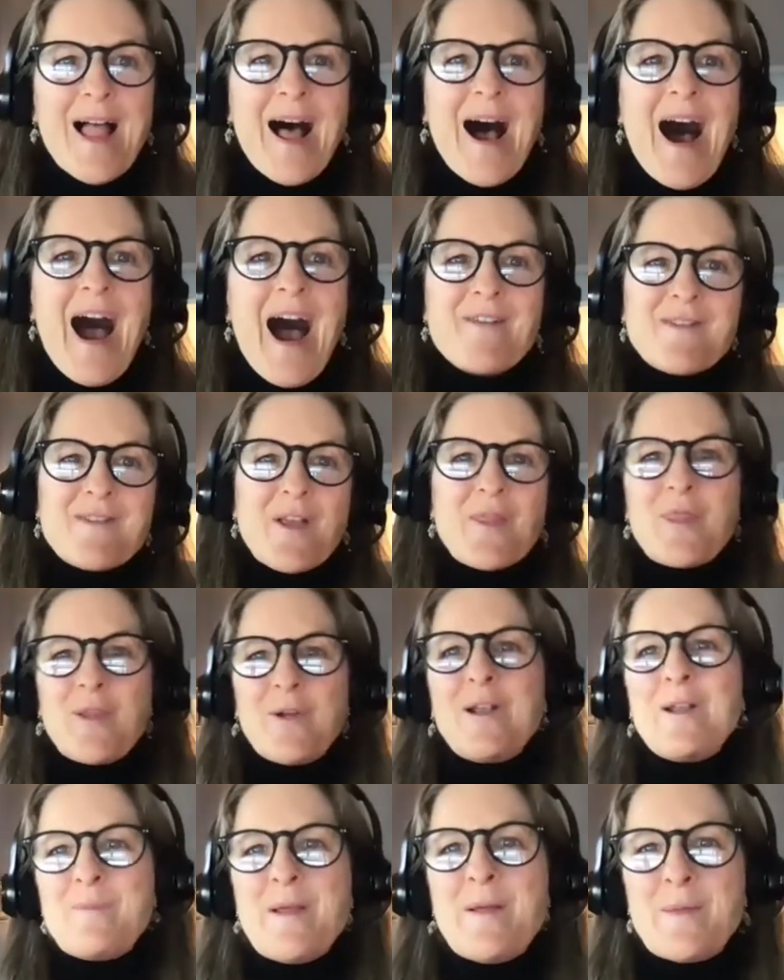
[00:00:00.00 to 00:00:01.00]
I've got
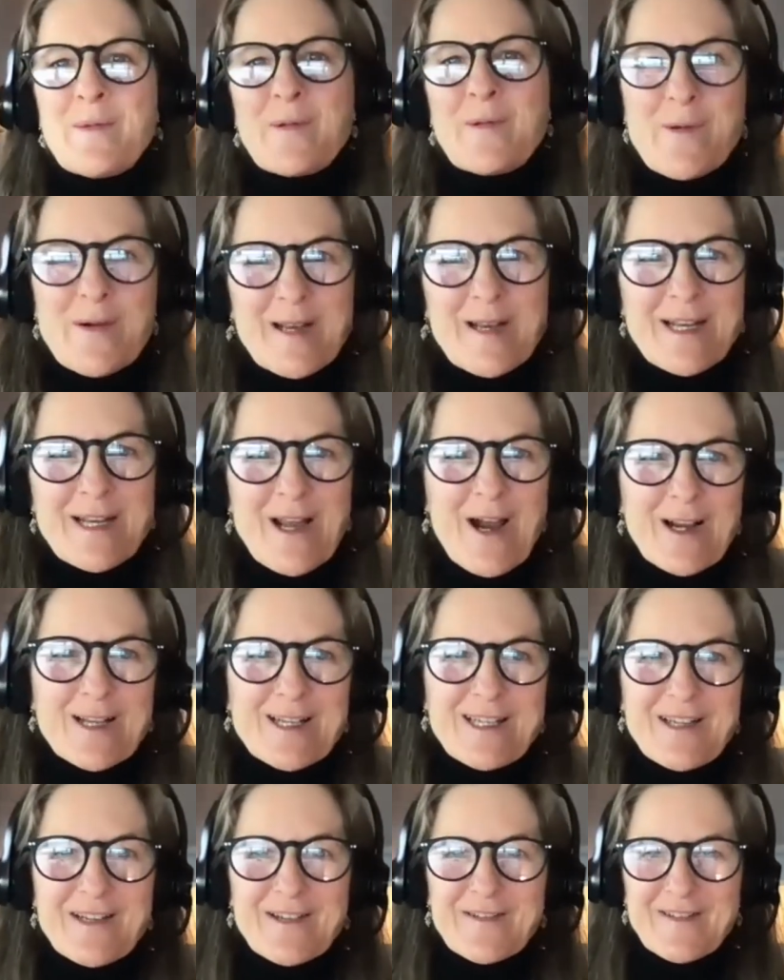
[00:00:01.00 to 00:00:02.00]
30 people who want to talk
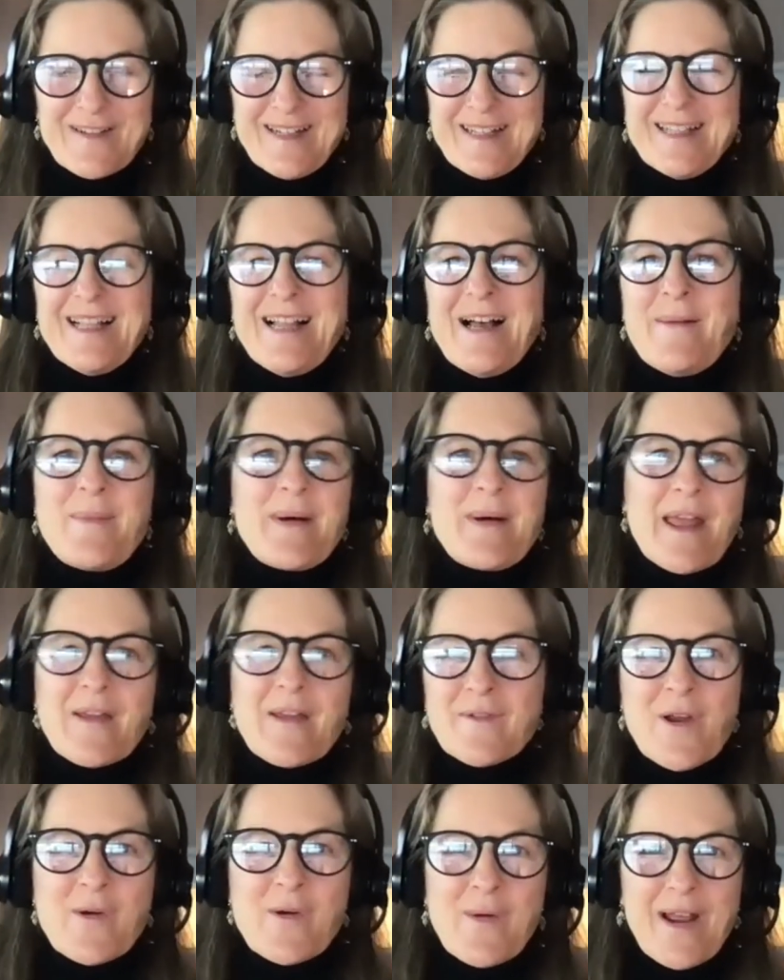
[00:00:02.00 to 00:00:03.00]
to you, but
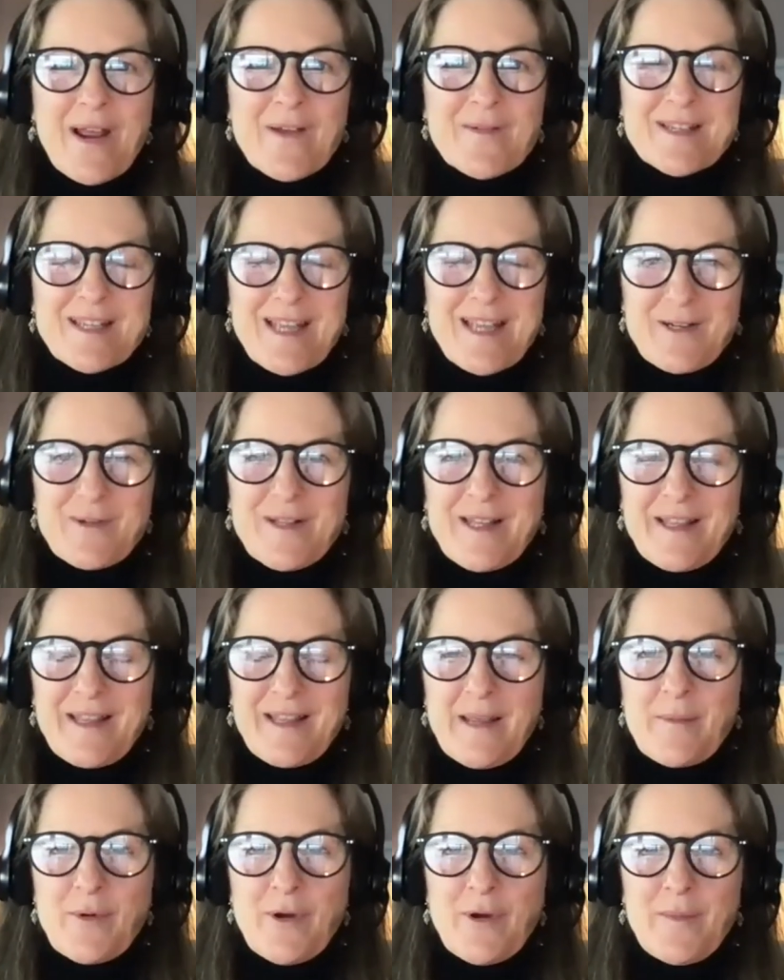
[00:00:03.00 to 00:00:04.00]
I've no way of scheduling
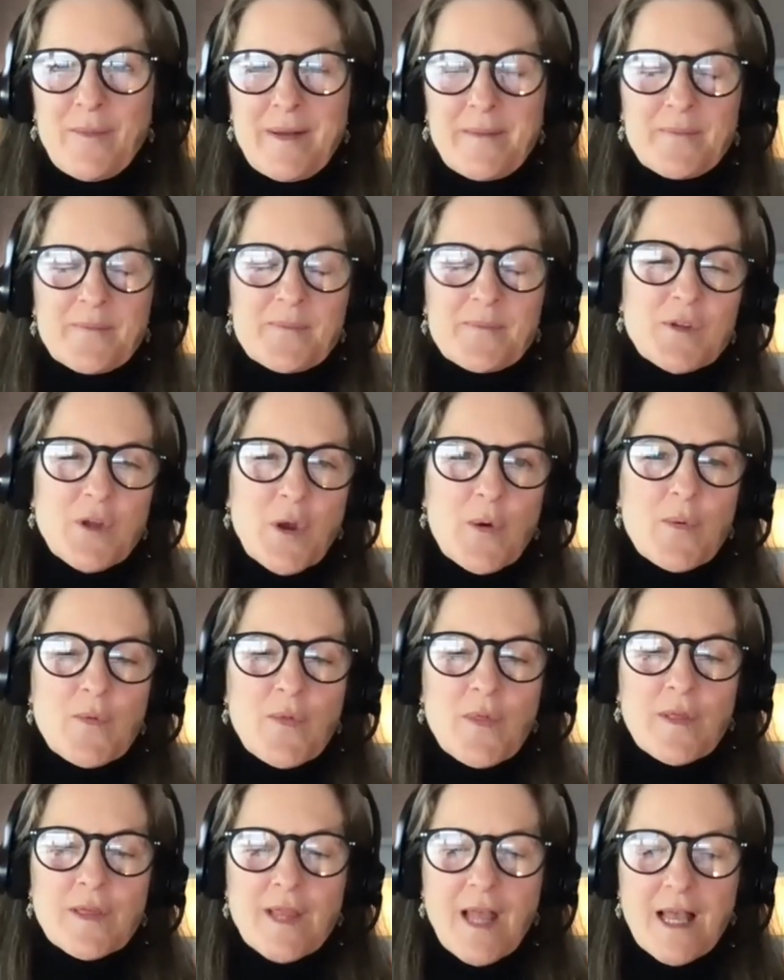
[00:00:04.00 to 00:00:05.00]
the appointment. So
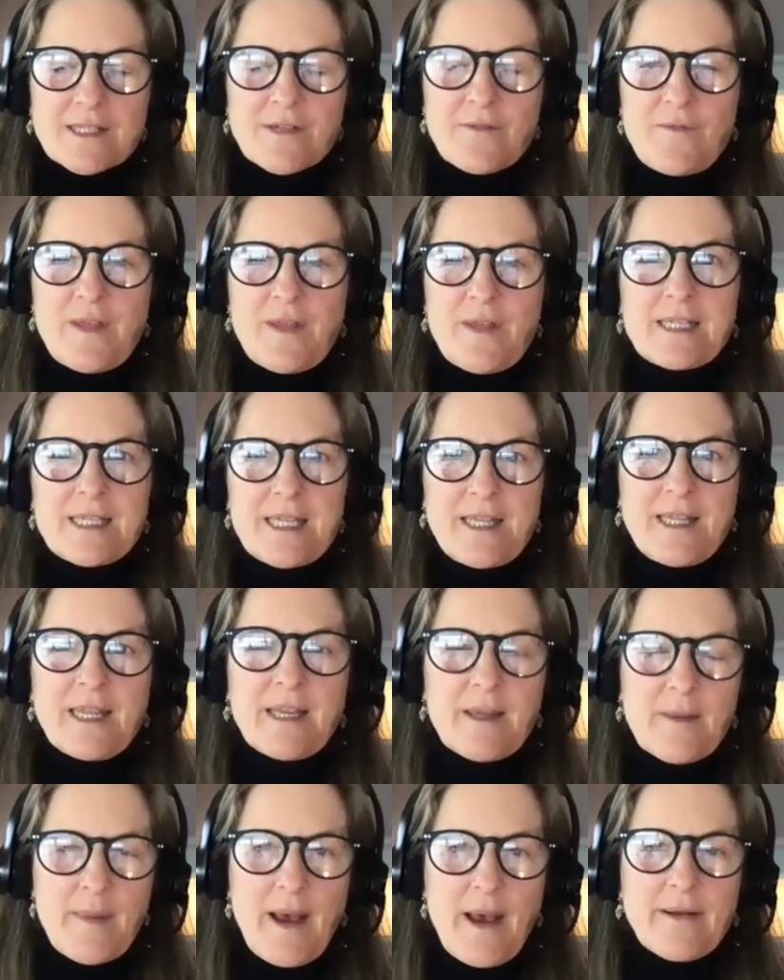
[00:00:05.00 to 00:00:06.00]
lots of things to
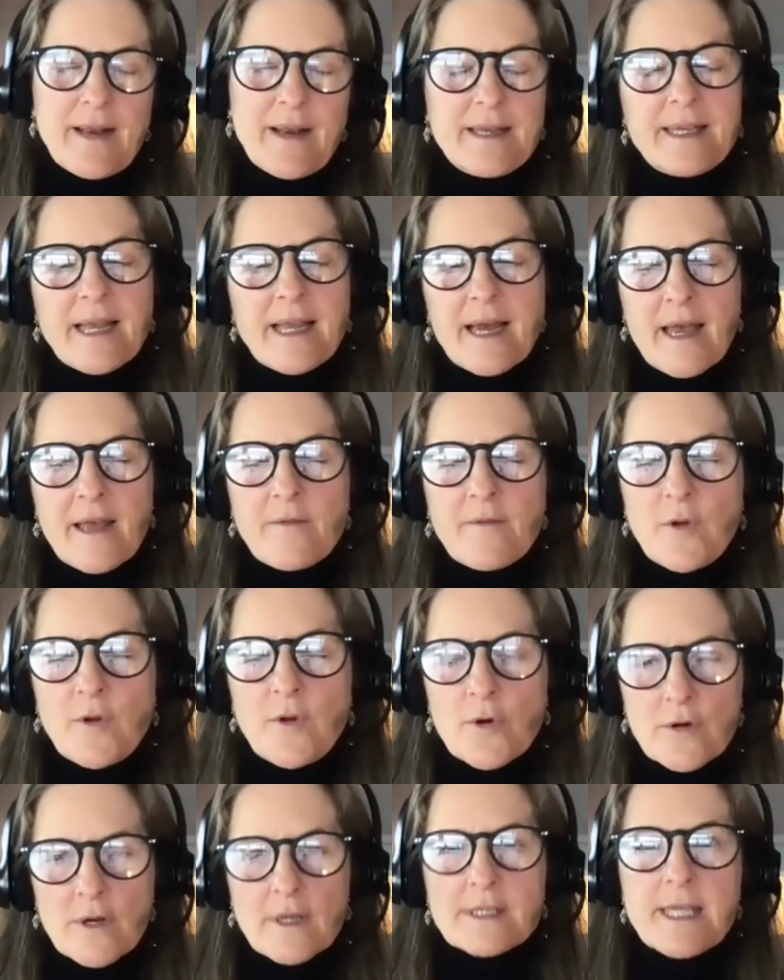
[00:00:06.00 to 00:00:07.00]
think about. And yeah,
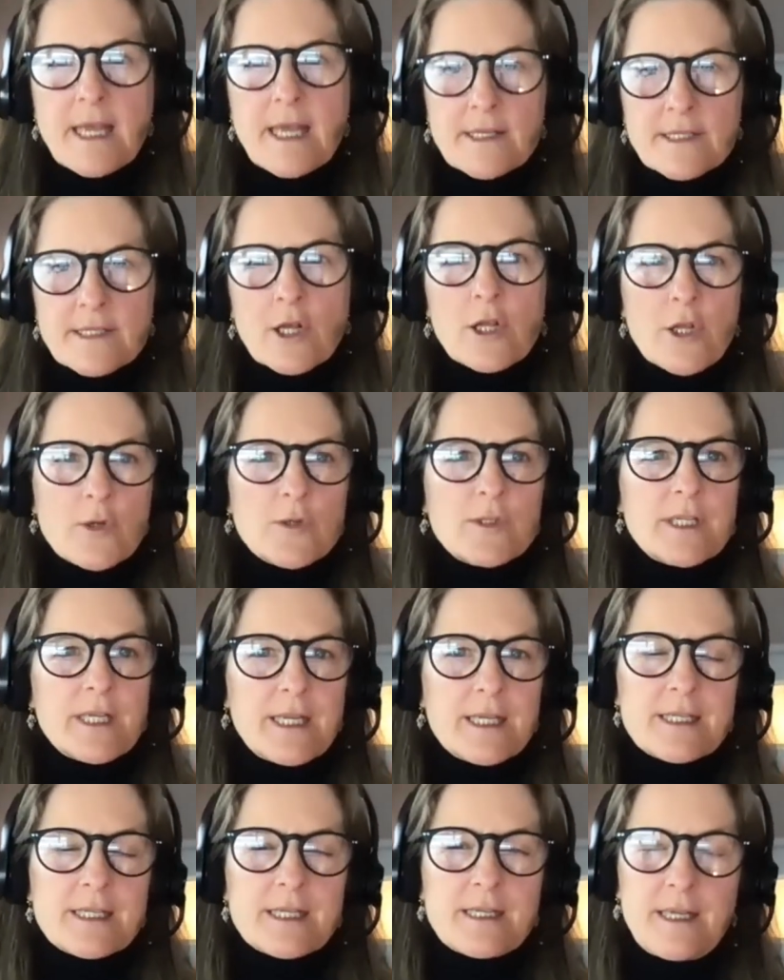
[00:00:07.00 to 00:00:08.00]
it sounds like closing
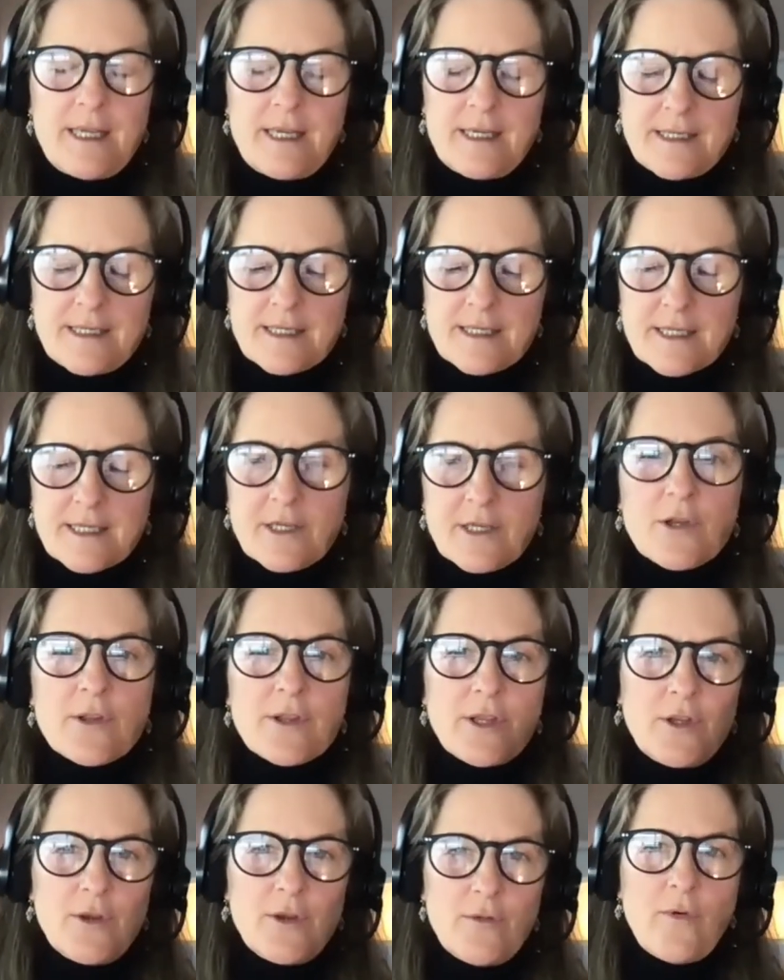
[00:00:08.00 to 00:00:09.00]
is a skill
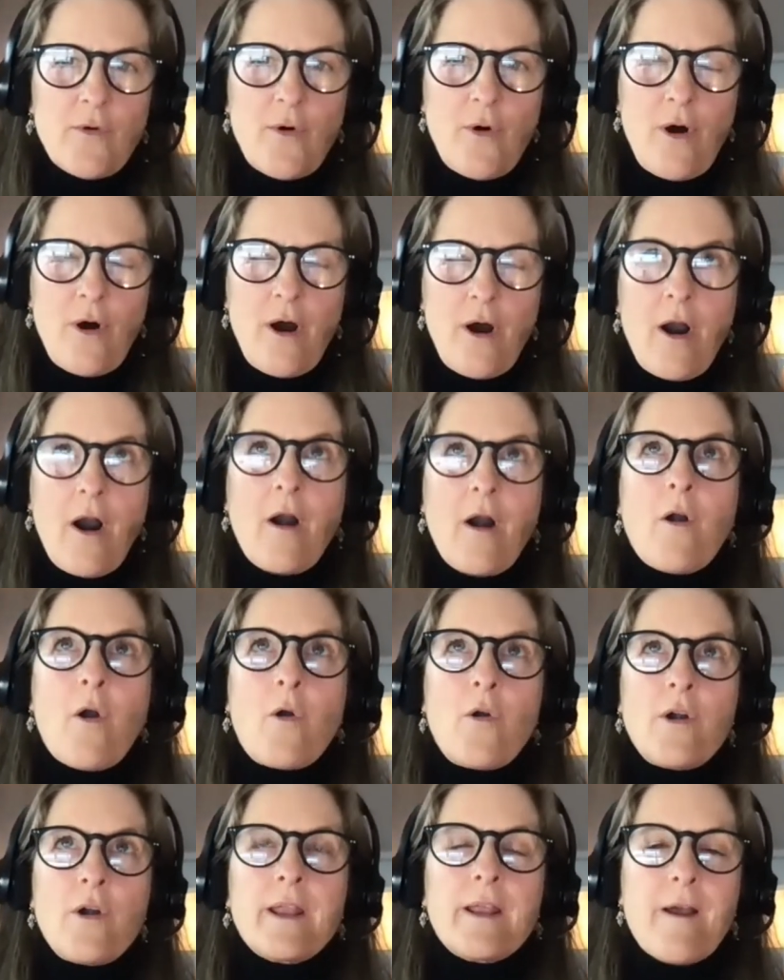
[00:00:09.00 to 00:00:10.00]
that you are
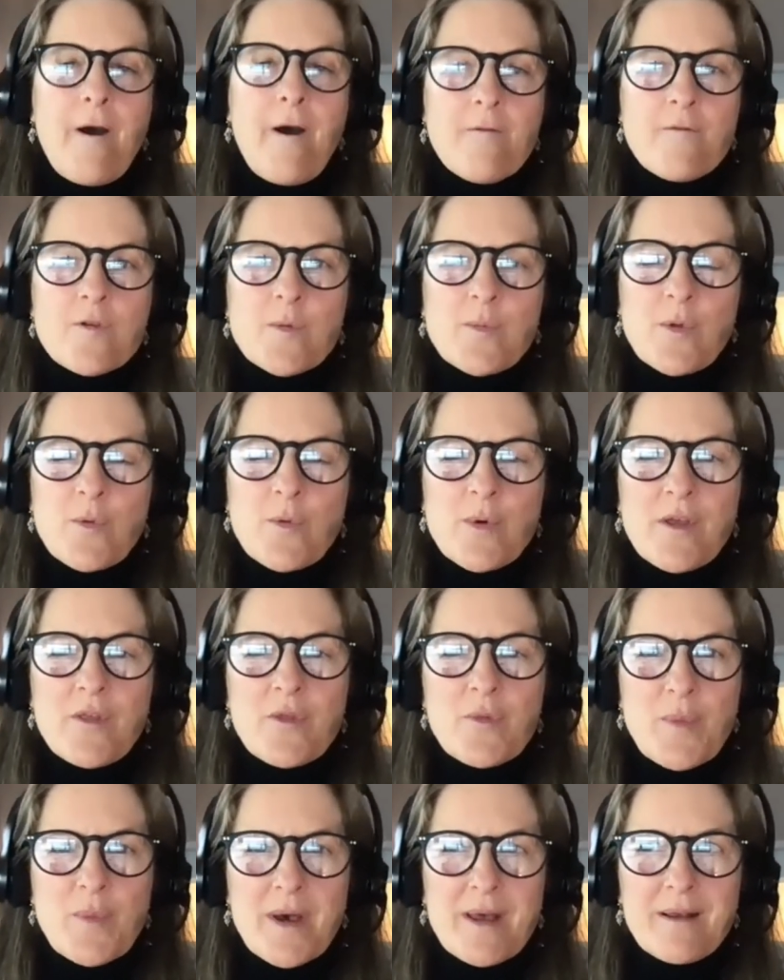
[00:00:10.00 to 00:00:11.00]
already comfortable
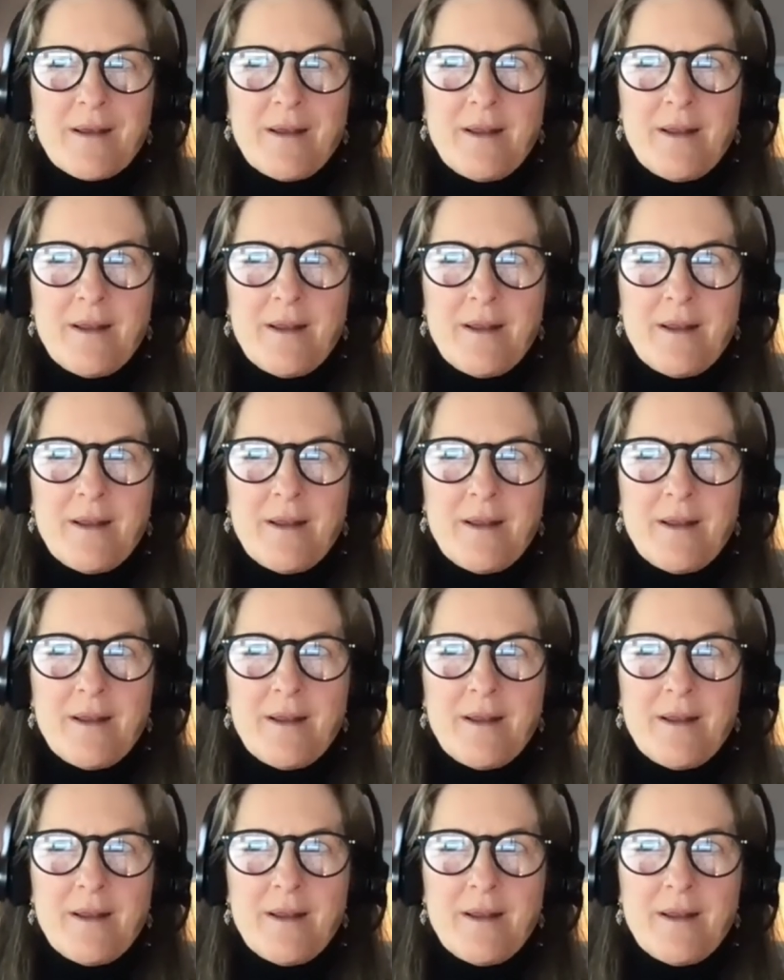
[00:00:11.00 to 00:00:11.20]
with, but